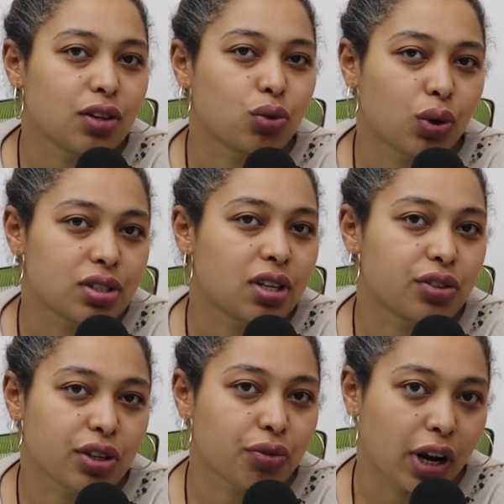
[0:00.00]
Of course,
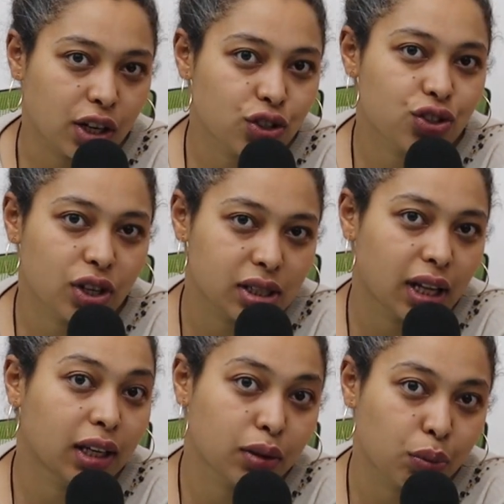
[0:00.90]
there's a range, just
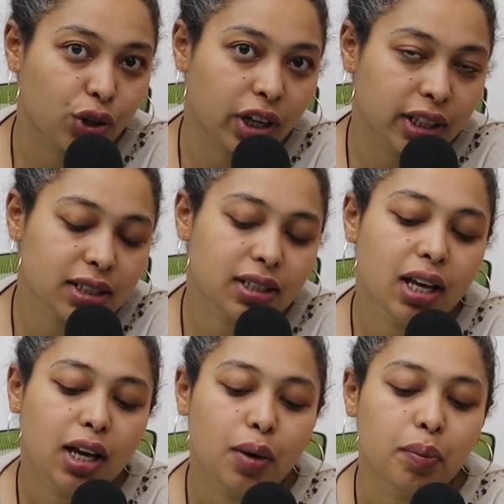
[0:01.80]
like the brunette,
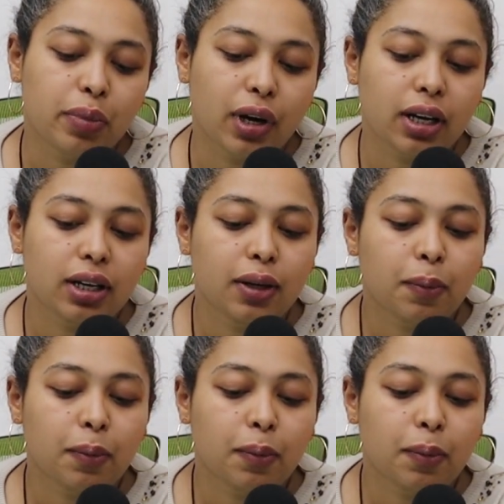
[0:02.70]
but